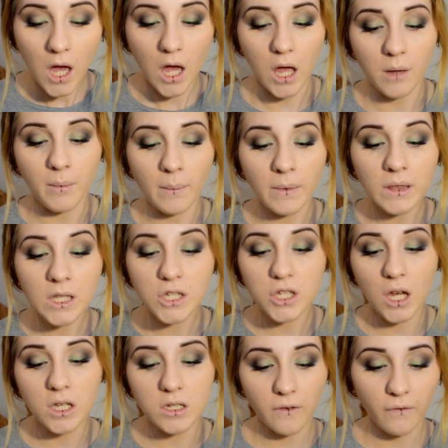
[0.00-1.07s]
I'm in the
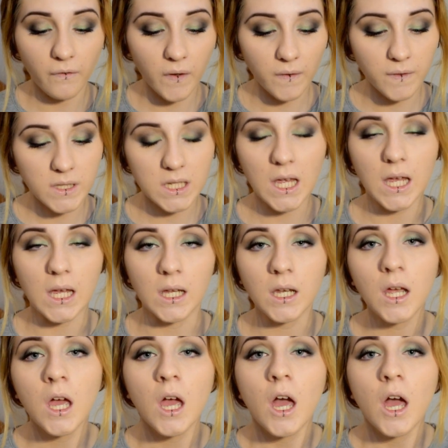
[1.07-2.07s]
shade 15.